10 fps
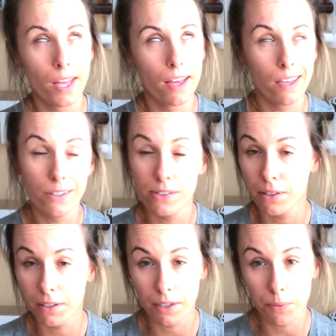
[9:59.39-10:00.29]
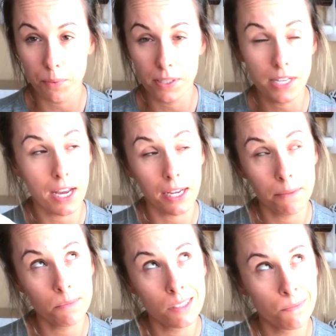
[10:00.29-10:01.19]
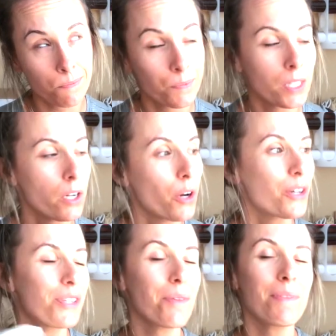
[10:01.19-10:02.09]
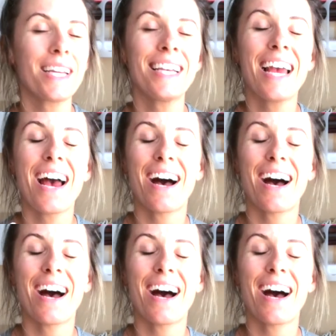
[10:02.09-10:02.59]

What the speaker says: a gazillion and one times or something.